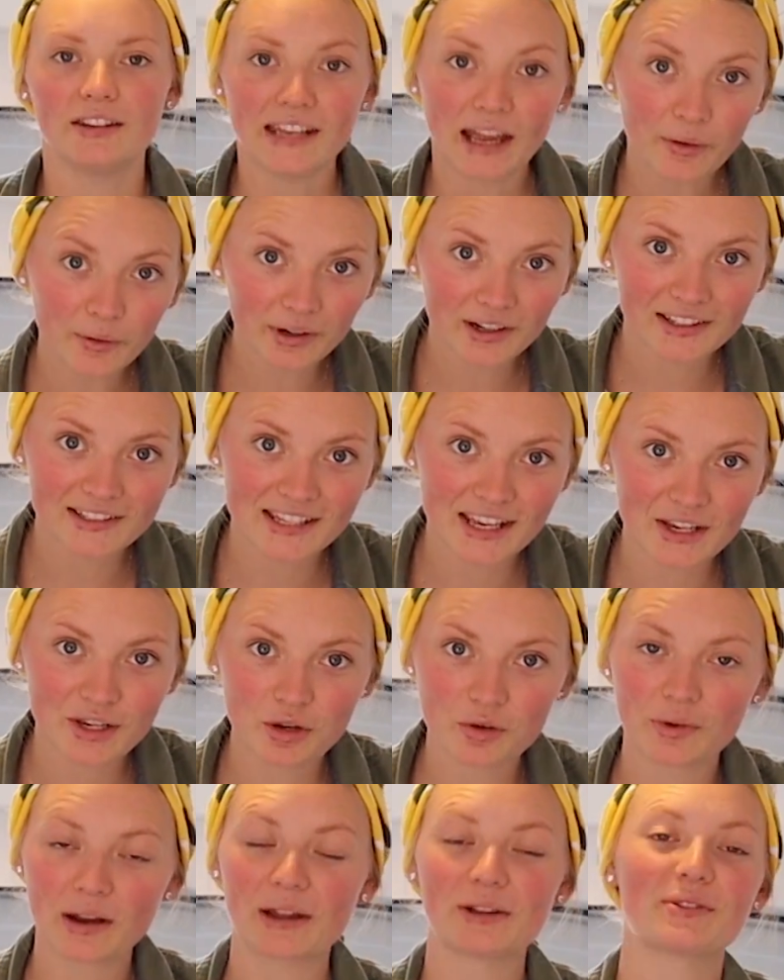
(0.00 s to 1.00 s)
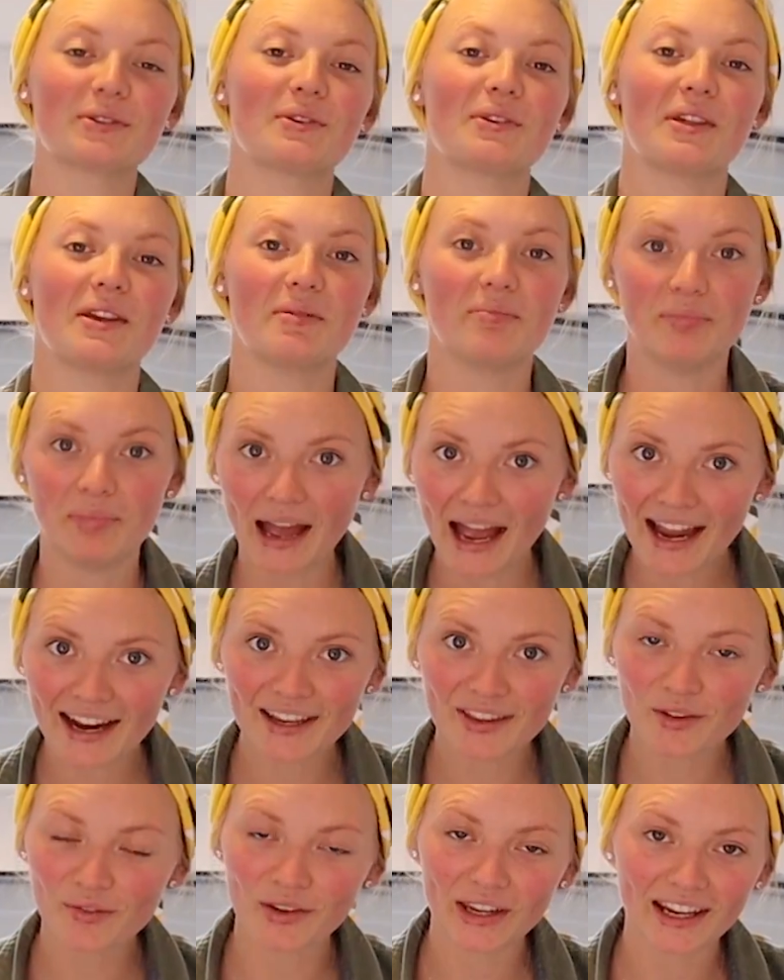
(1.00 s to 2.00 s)
Now we're going to take you around to the back
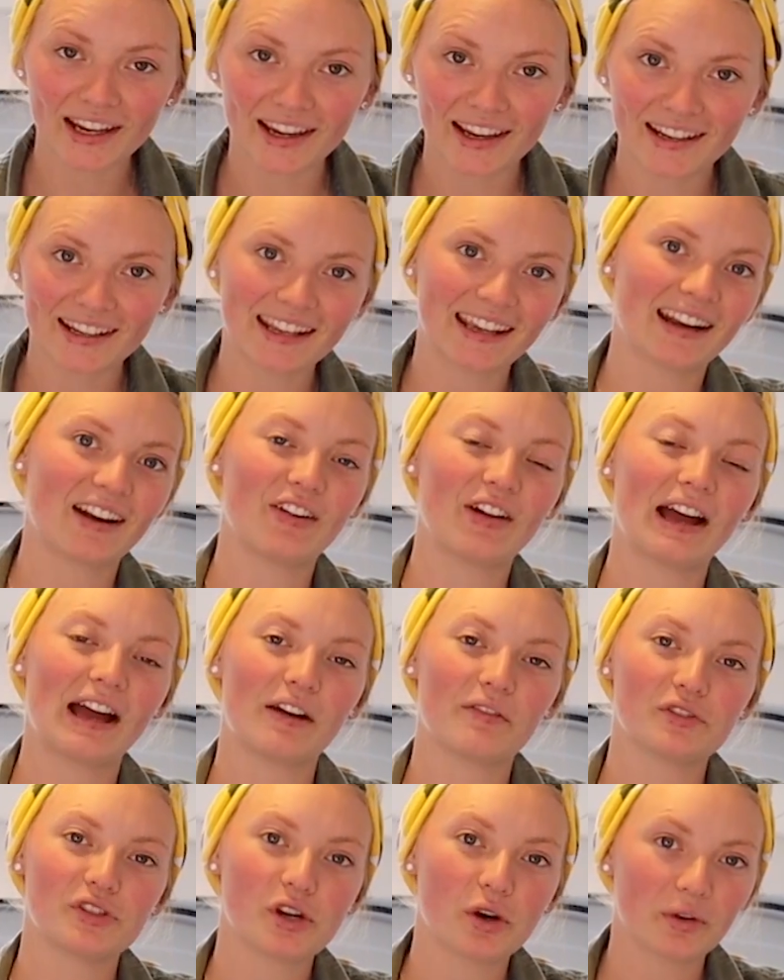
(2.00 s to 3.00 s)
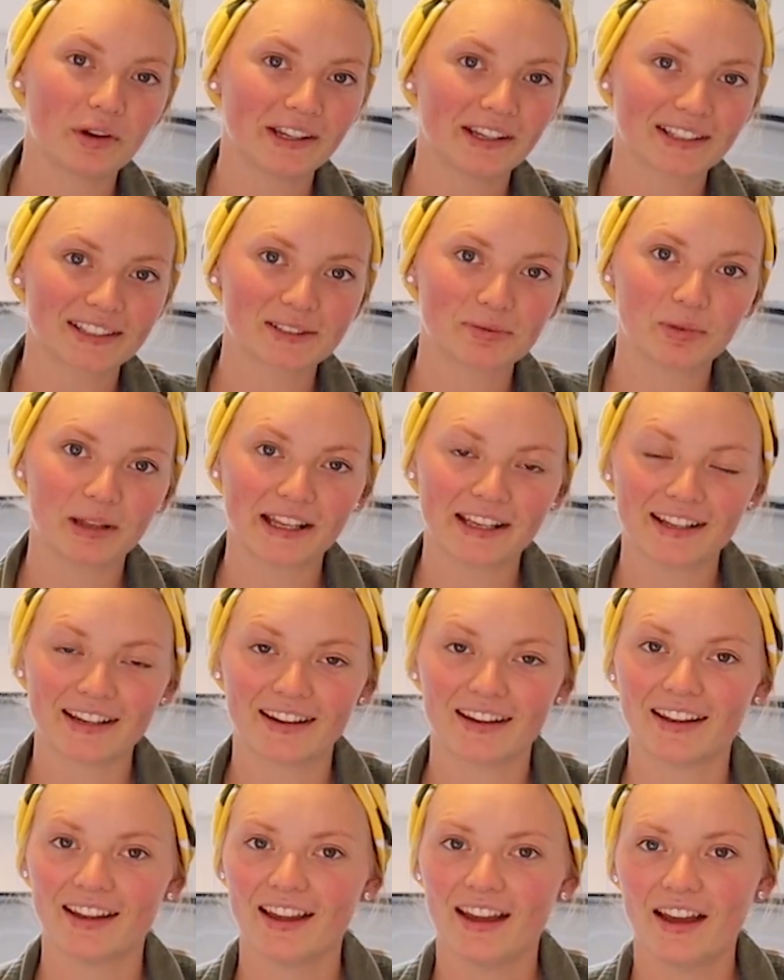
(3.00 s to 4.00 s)
of the van, and I'll have Joey
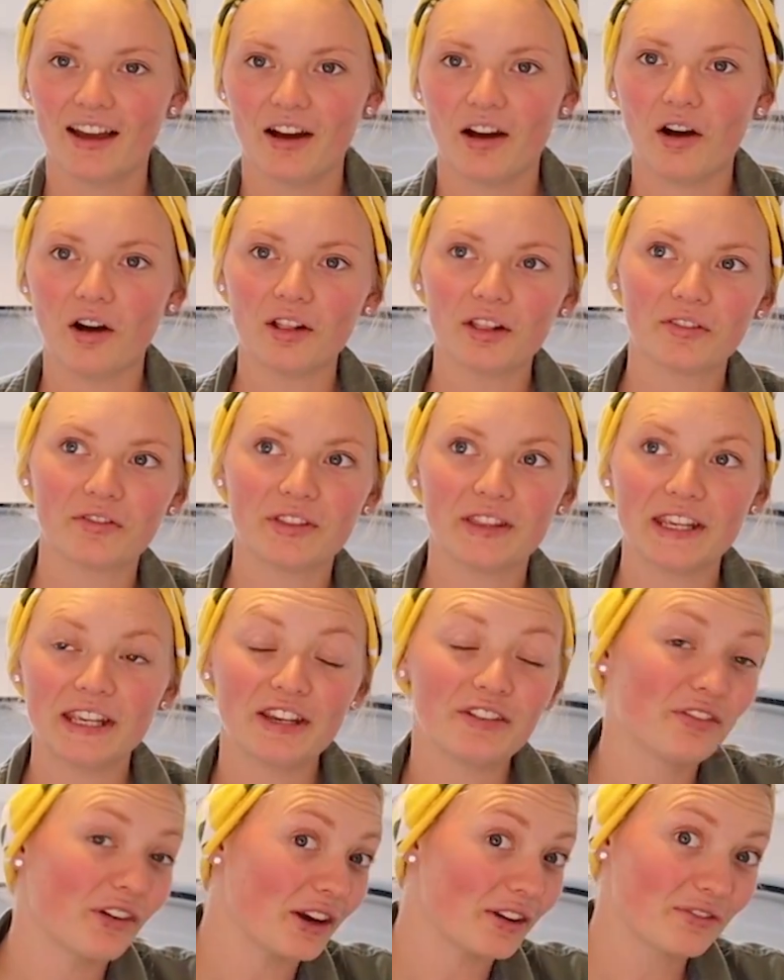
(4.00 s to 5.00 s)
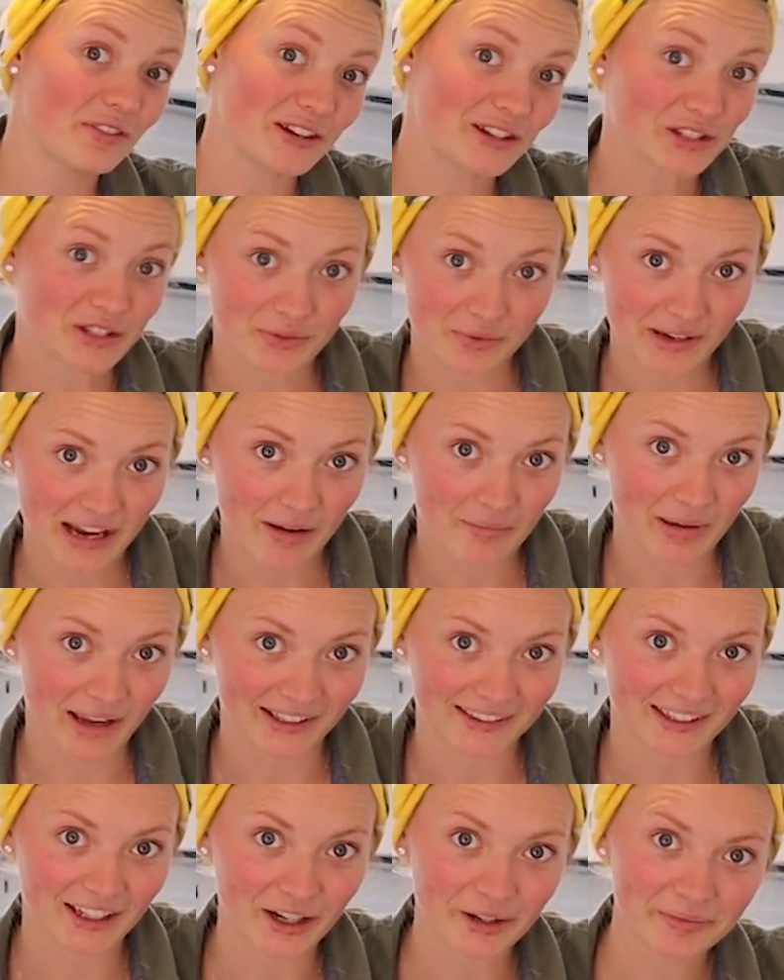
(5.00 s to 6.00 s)
explain all of the fun features we have
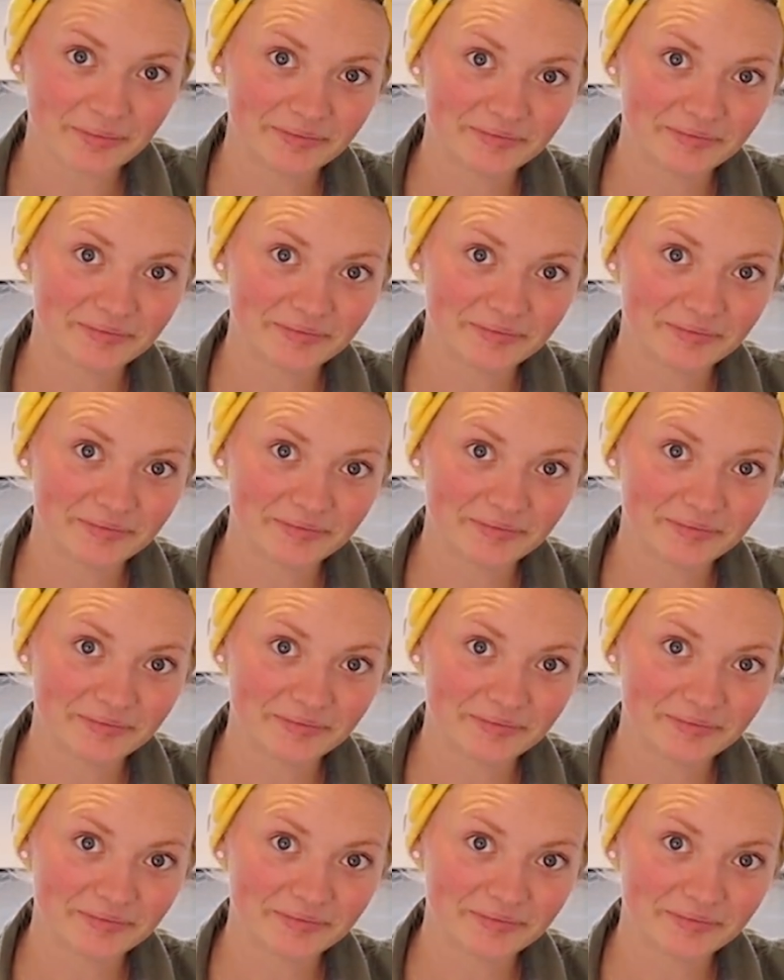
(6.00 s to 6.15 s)
back there.